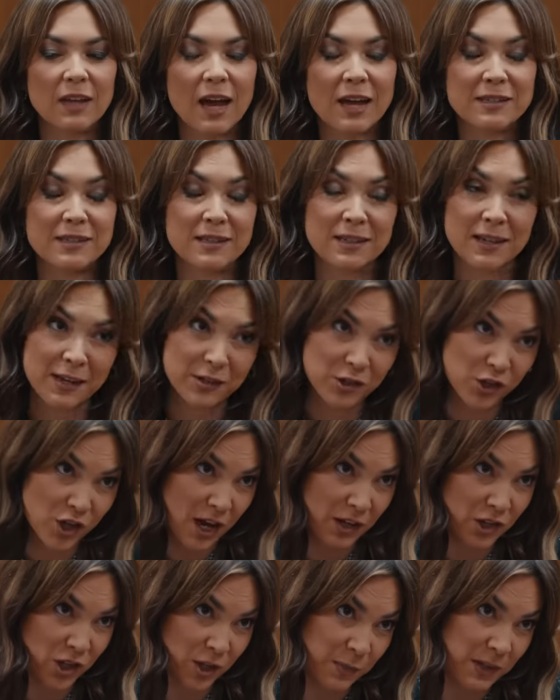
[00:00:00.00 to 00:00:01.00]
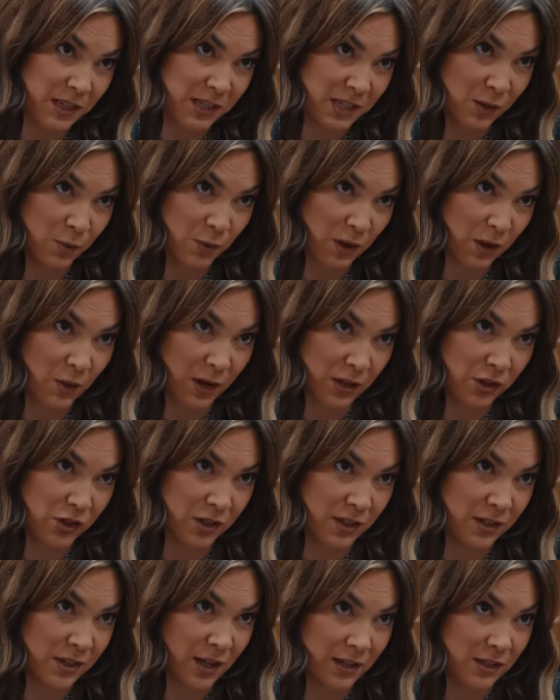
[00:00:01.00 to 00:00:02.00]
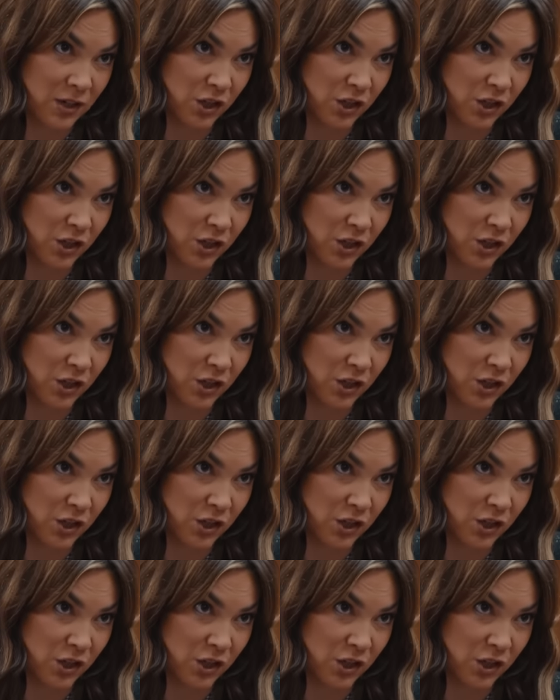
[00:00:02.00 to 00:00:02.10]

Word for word: I did ask ChatGPT what questions I